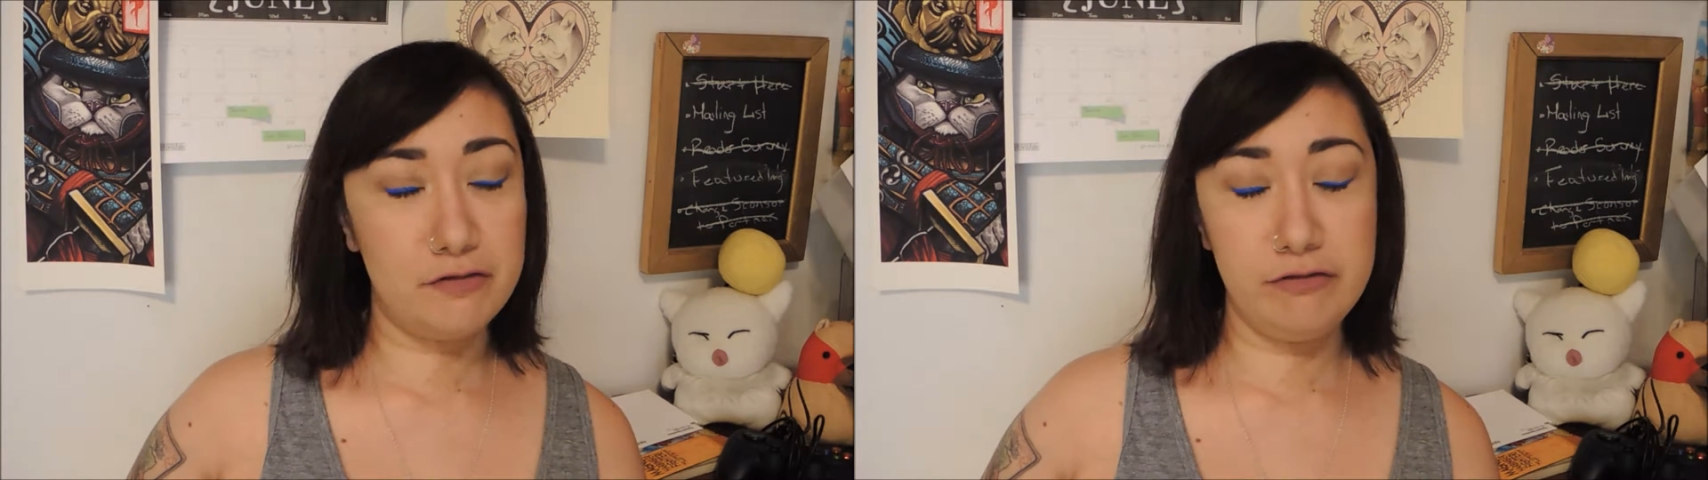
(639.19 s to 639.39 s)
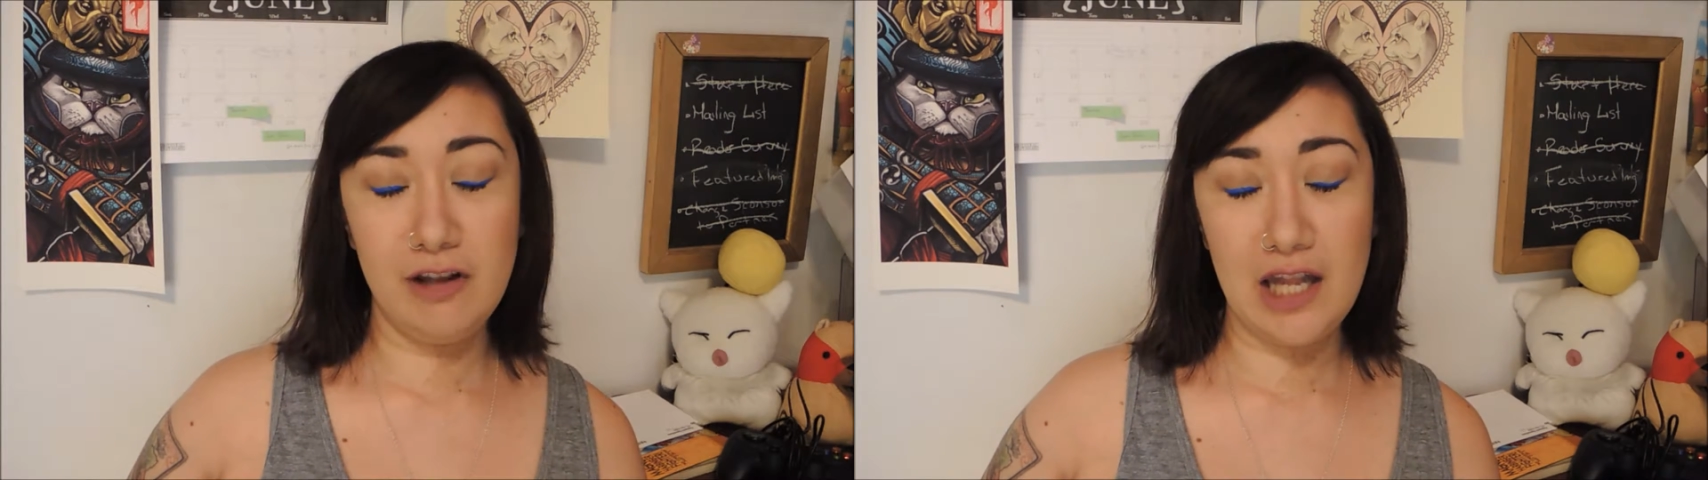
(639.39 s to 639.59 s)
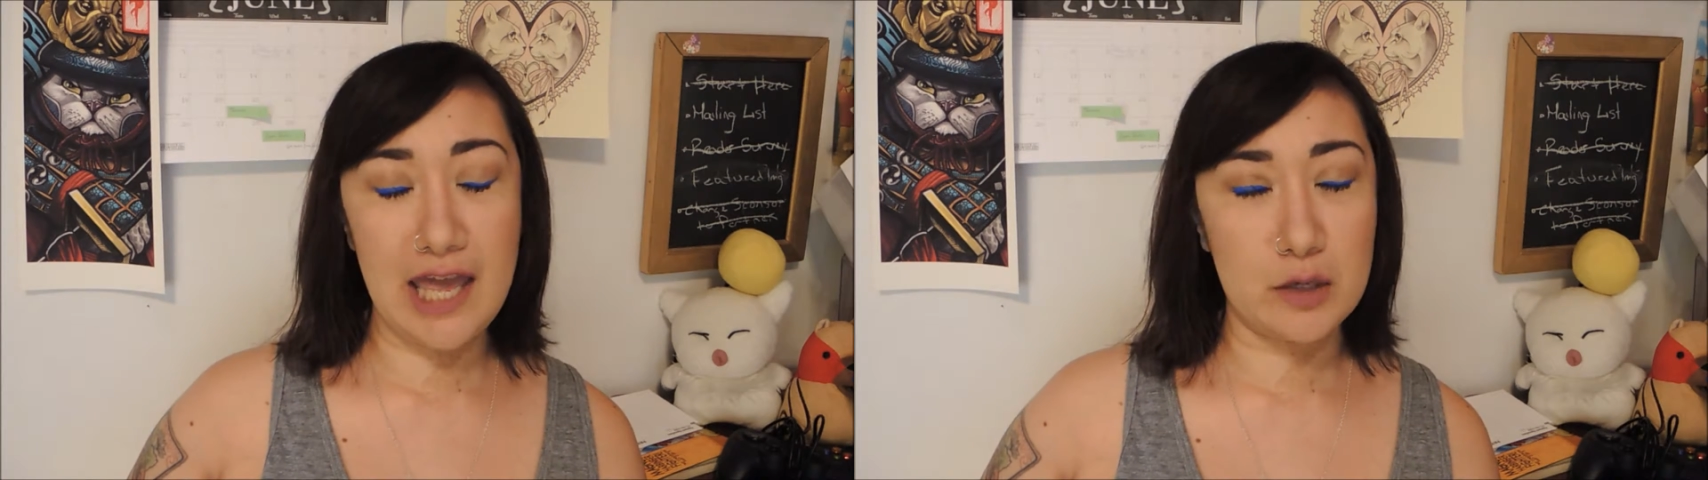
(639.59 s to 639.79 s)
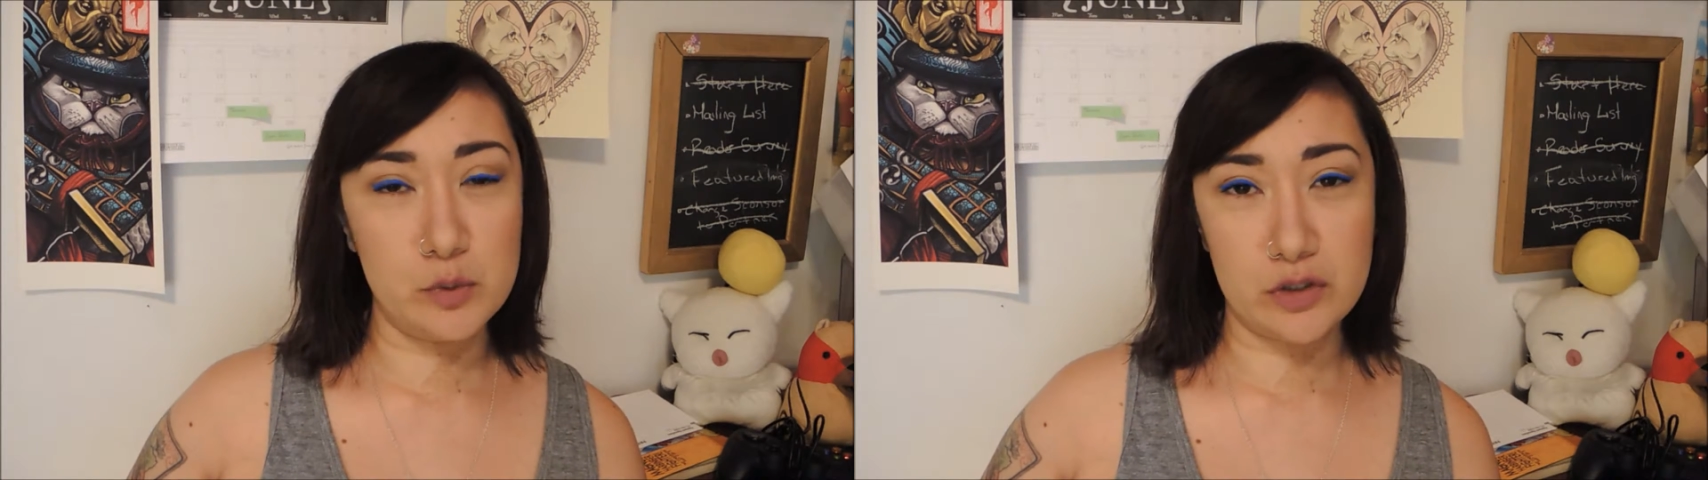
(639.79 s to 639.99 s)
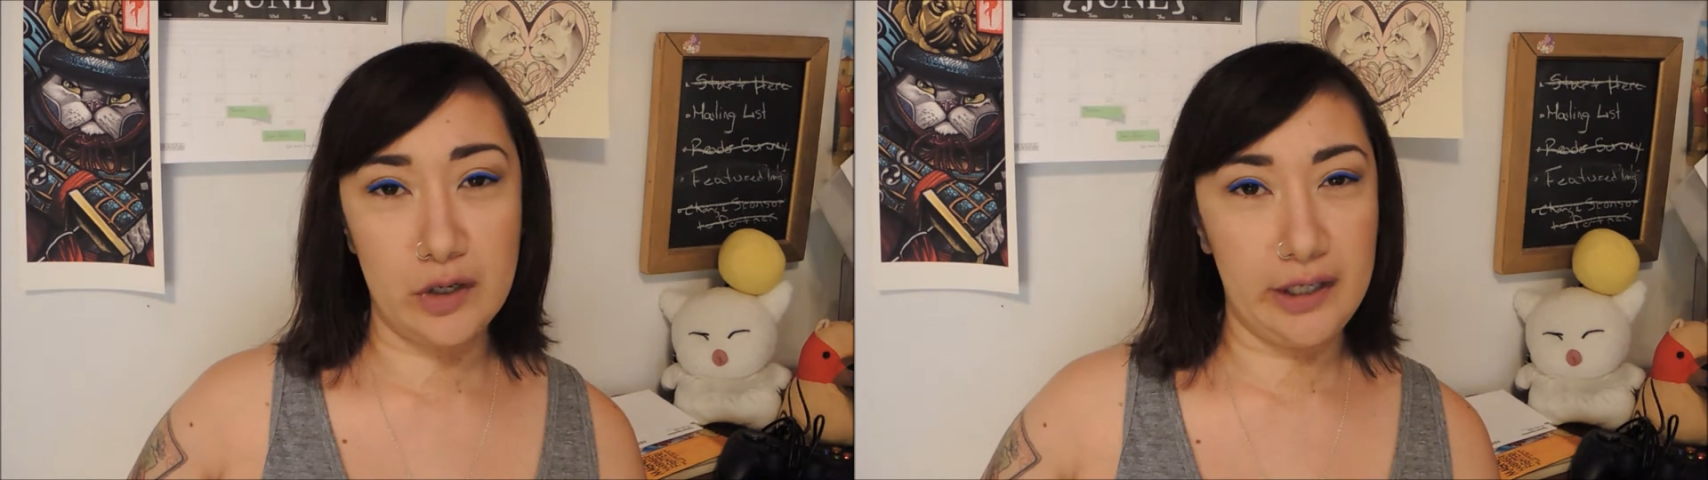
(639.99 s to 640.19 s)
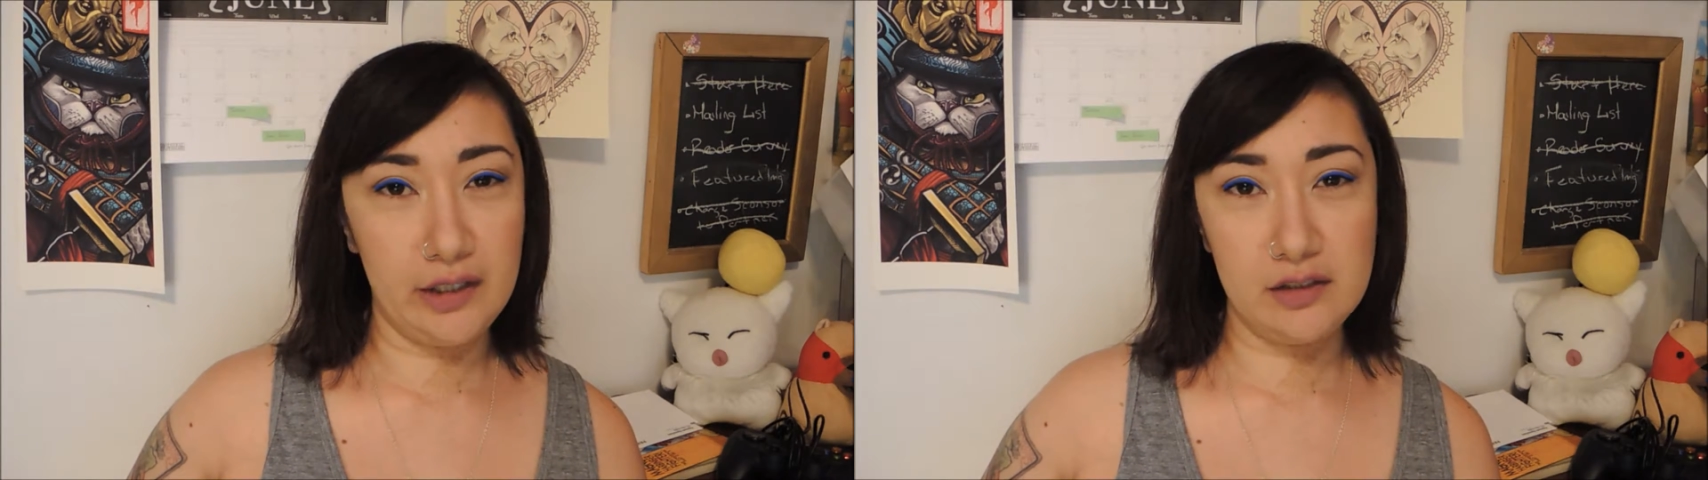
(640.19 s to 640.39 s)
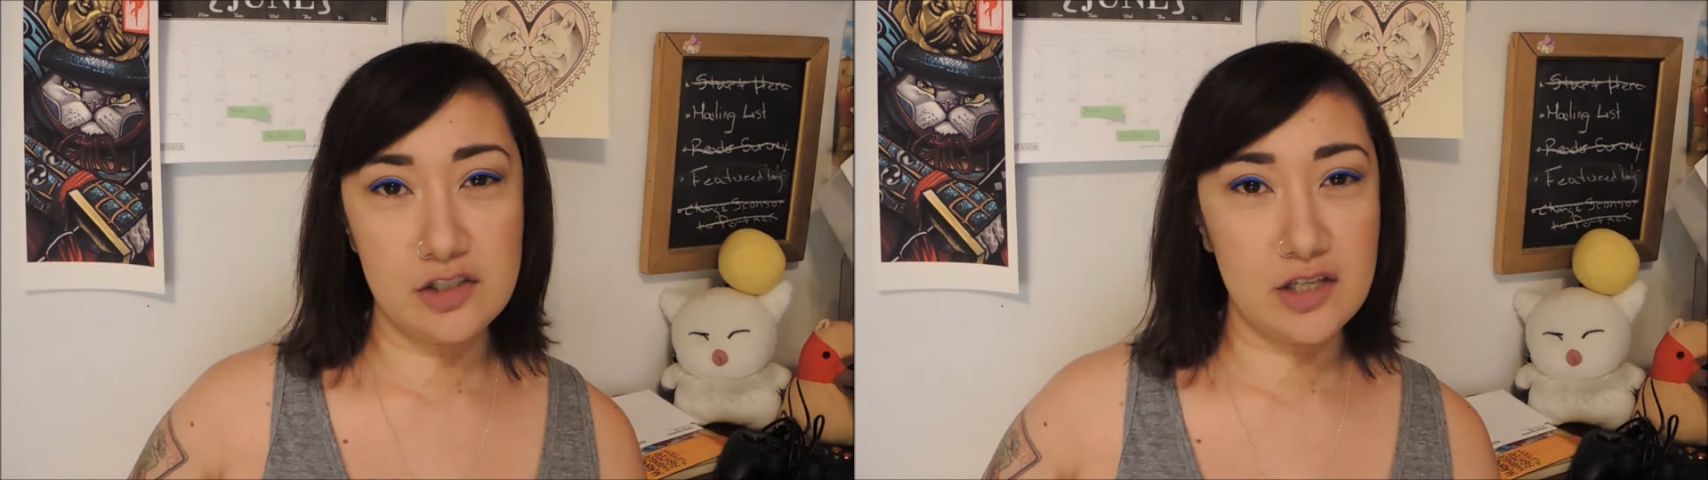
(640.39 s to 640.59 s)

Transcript: floundering,